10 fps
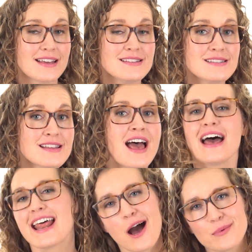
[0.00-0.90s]
is
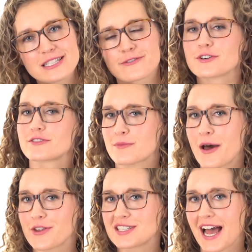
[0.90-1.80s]
and how it differs from
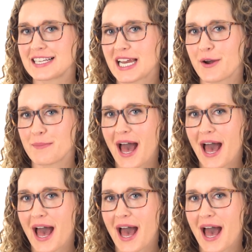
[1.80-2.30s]
other dietary